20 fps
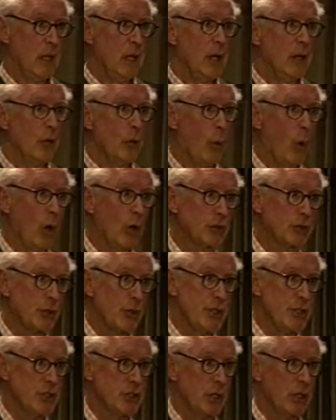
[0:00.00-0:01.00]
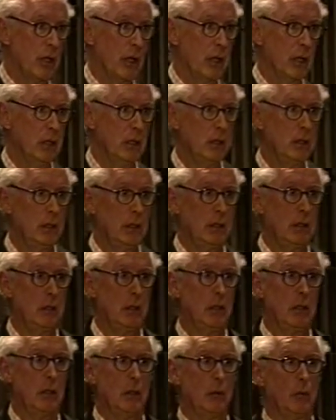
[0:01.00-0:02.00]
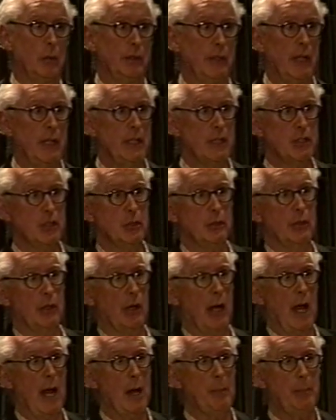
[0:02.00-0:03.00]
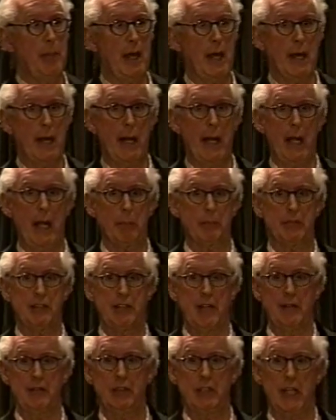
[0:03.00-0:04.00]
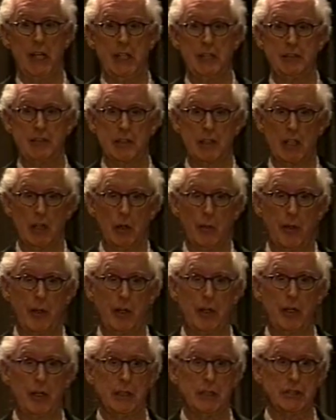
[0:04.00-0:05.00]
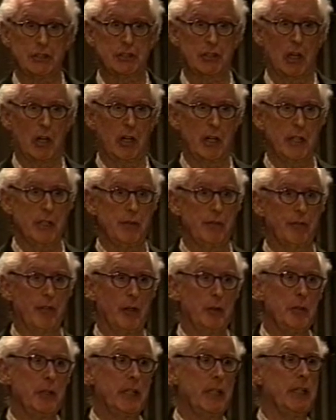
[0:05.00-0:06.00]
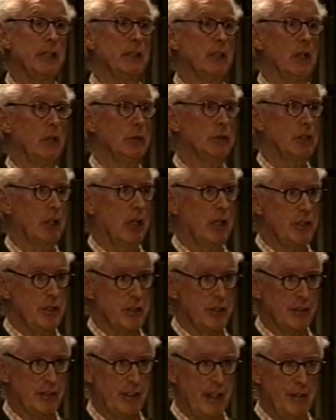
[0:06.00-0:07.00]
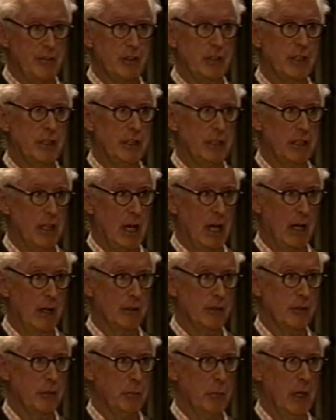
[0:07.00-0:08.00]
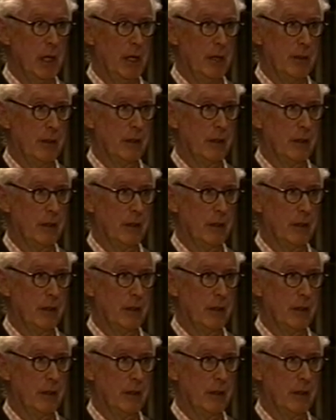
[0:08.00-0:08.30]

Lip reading: The Wall Street Journal, when they issued their iPad app 7 days ago, they started from the get-go charging $17 a month.